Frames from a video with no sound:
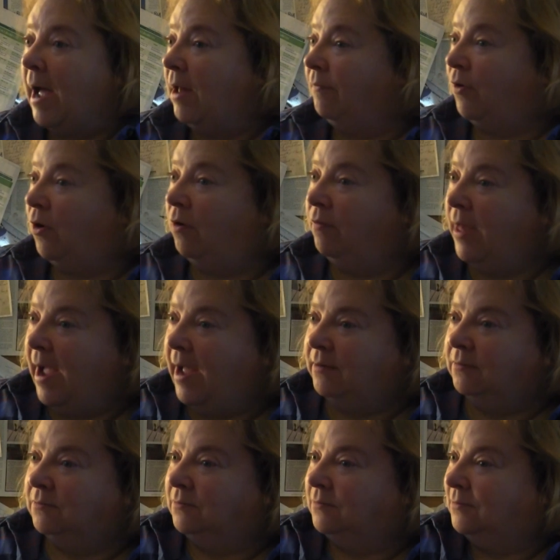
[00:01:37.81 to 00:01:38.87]
out of all that,
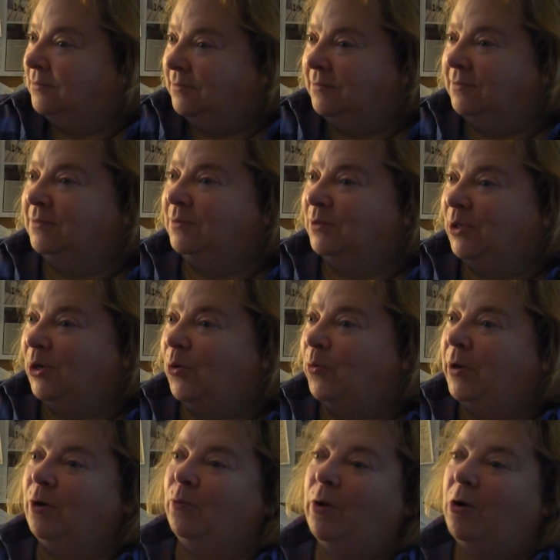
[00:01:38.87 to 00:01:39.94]

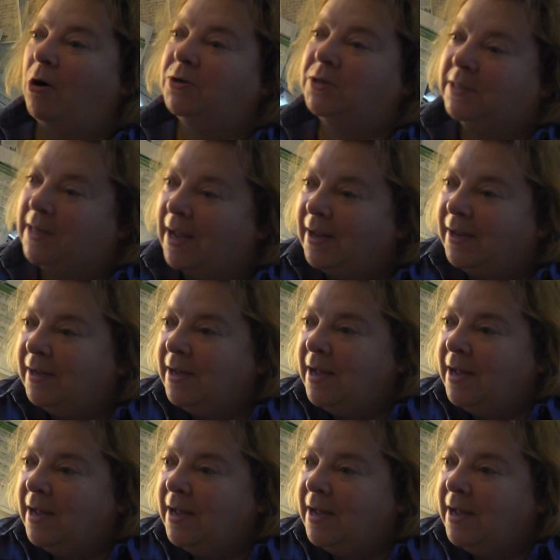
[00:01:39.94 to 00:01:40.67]
here we are today.